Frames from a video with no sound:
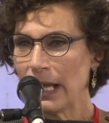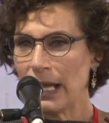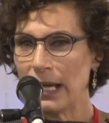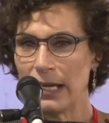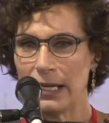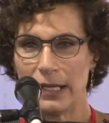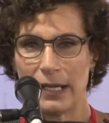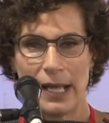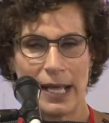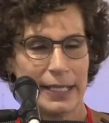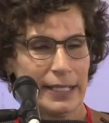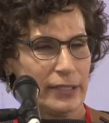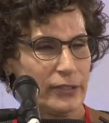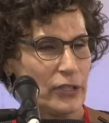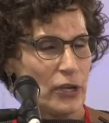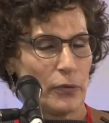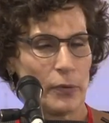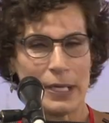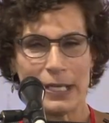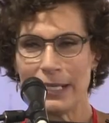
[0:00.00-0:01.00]
Uh, I didn't
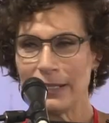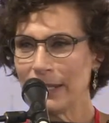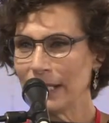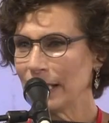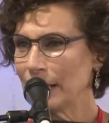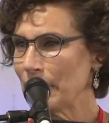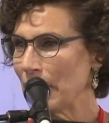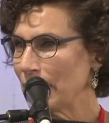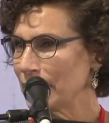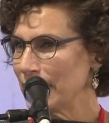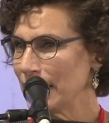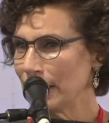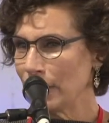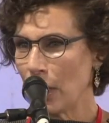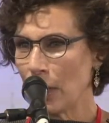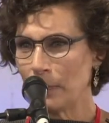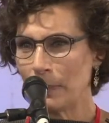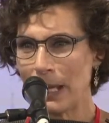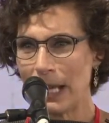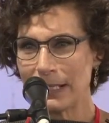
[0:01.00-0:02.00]
know anything about
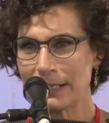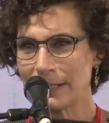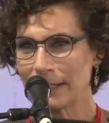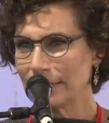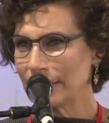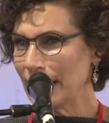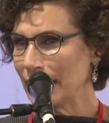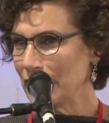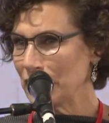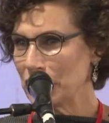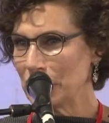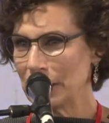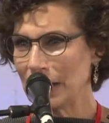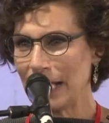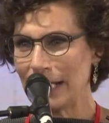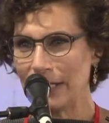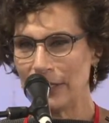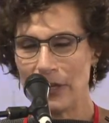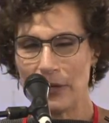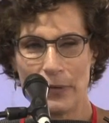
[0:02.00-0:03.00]
decarboxylation,
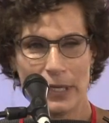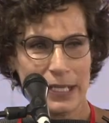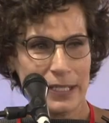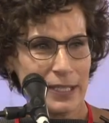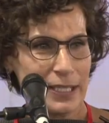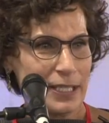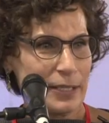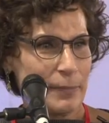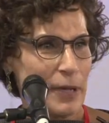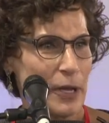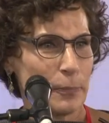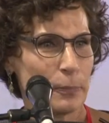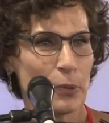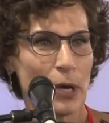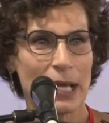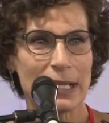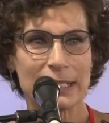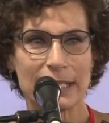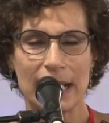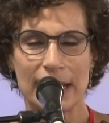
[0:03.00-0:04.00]
I didn't know anything about
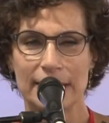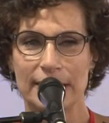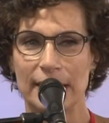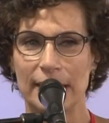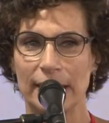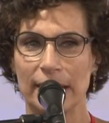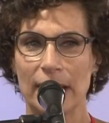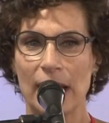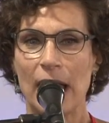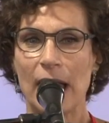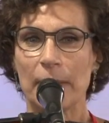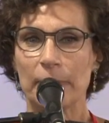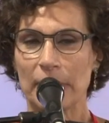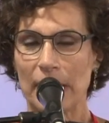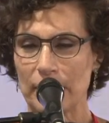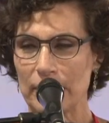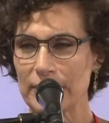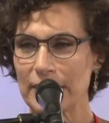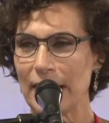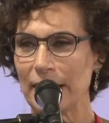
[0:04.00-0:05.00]
processing, but
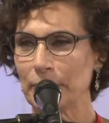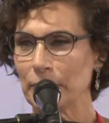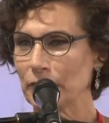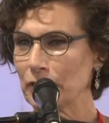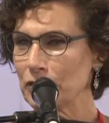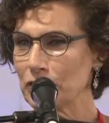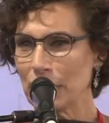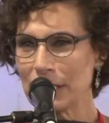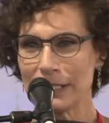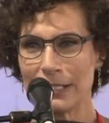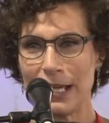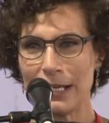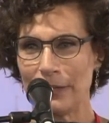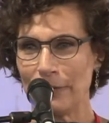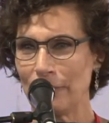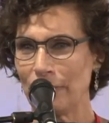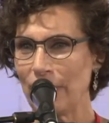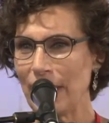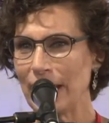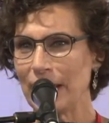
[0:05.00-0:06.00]
I was able to just kind
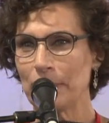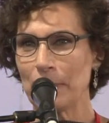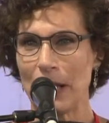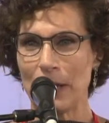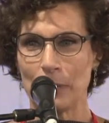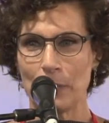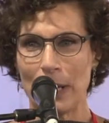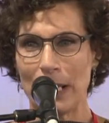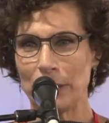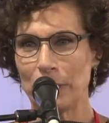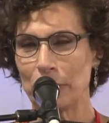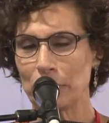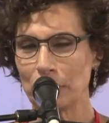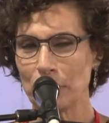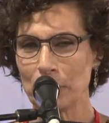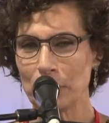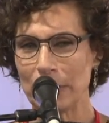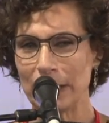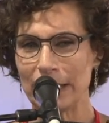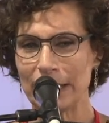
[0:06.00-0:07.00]
of fake my way
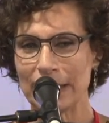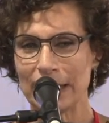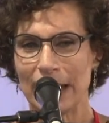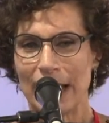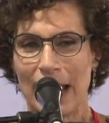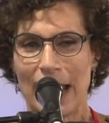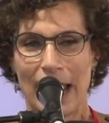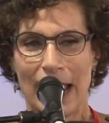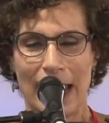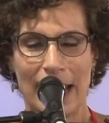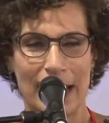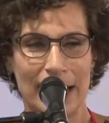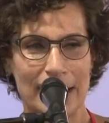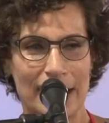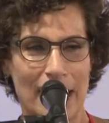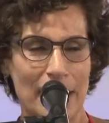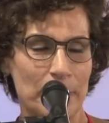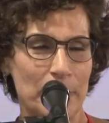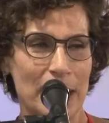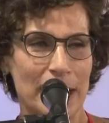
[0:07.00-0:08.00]
through it,
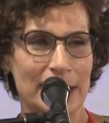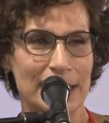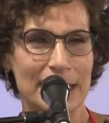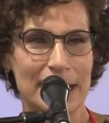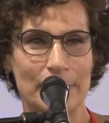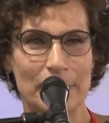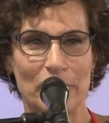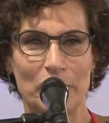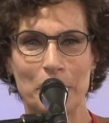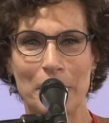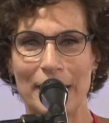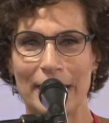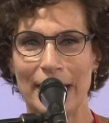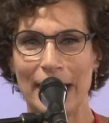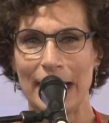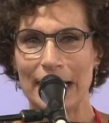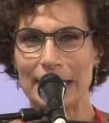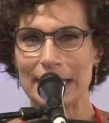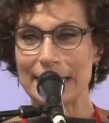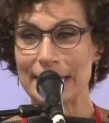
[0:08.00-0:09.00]
and I made some of my
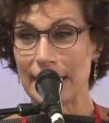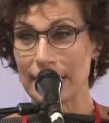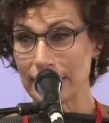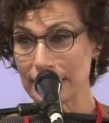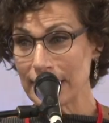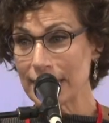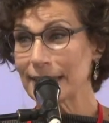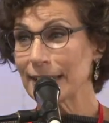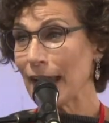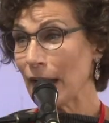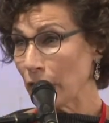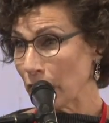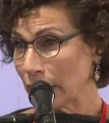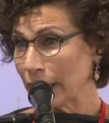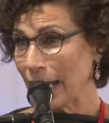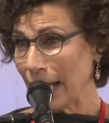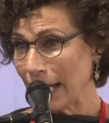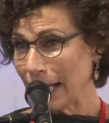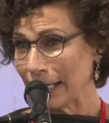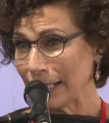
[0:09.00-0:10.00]
Aunt Zelda's
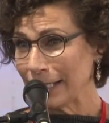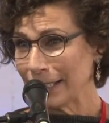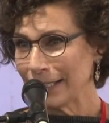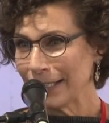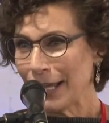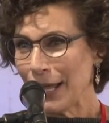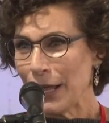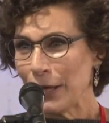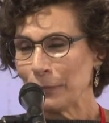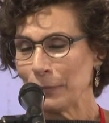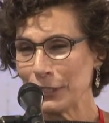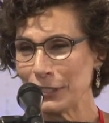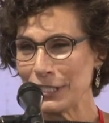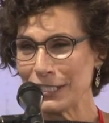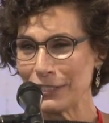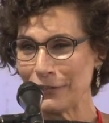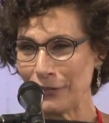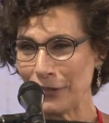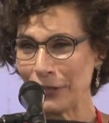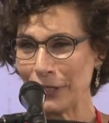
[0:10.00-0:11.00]
carrot cake, which
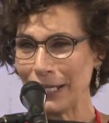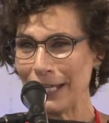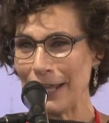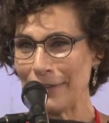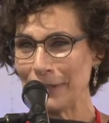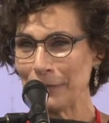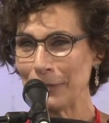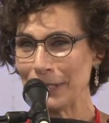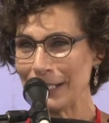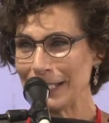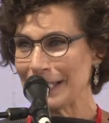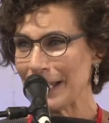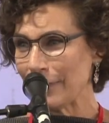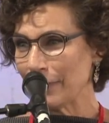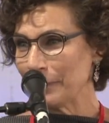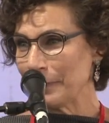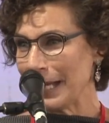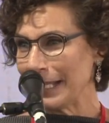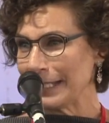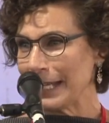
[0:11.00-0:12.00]
is a very, anyone that's
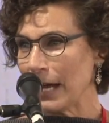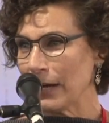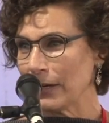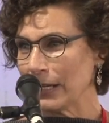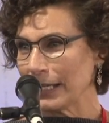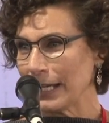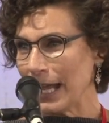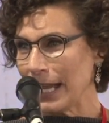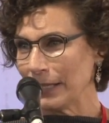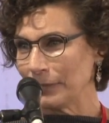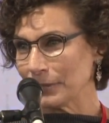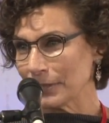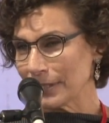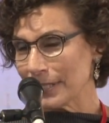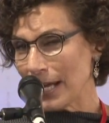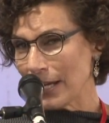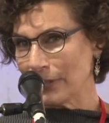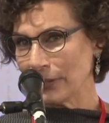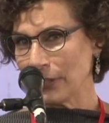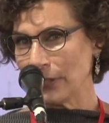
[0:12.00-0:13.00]
ever made carrot cake will
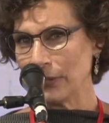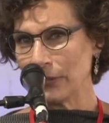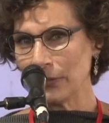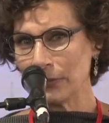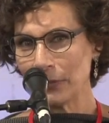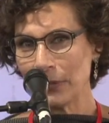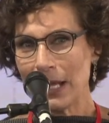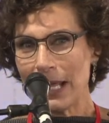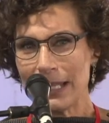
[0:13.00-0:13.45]
tell you